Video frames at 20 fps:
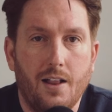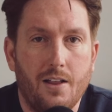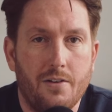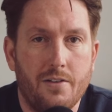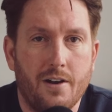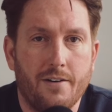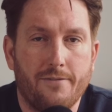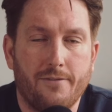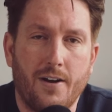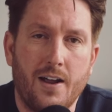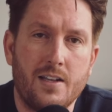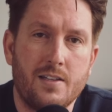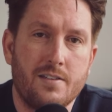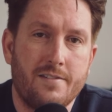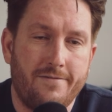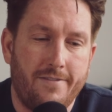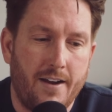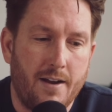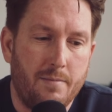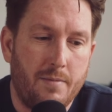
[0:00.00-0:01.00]
Hello there,
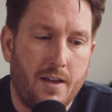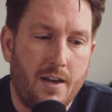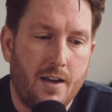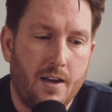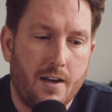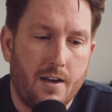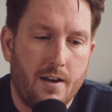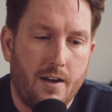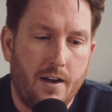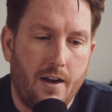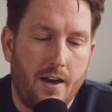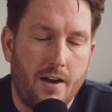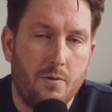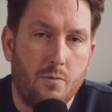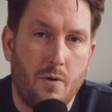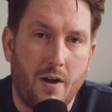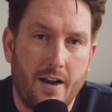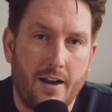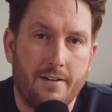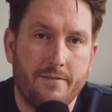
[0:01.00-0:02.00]
friends, family,
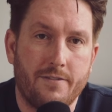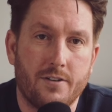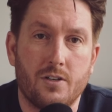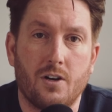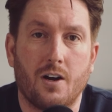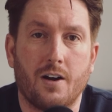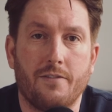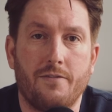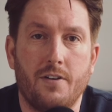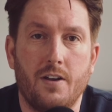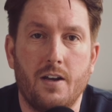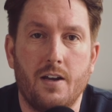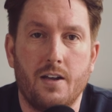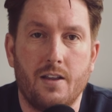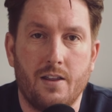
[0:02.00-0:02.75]
and wedding photography